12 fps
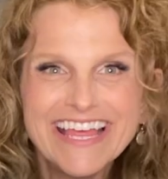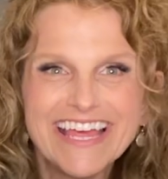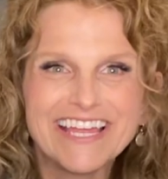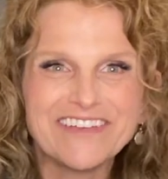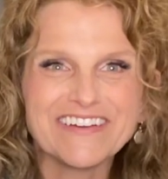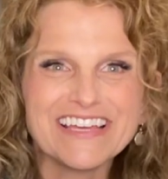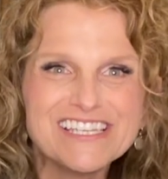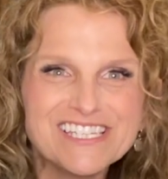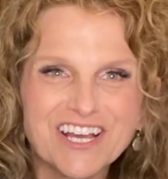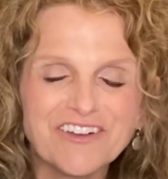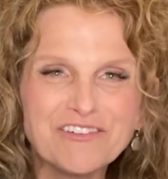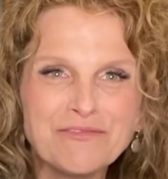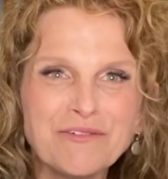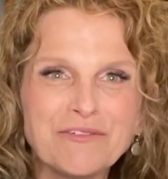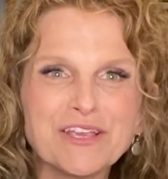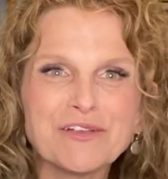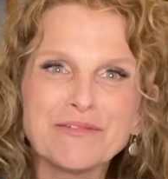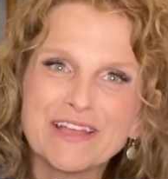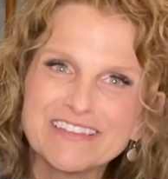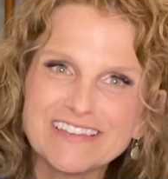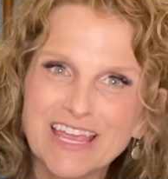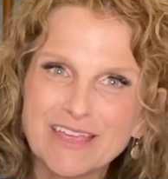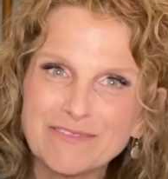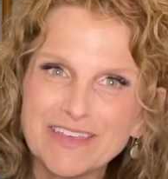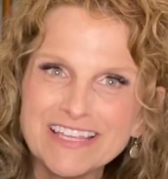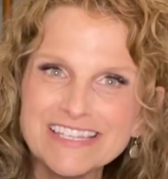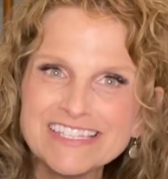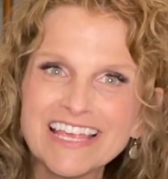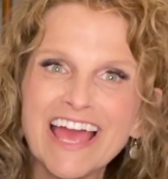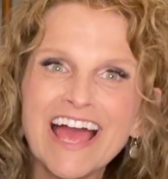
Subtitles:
Anyway, share with me what your pet's name is,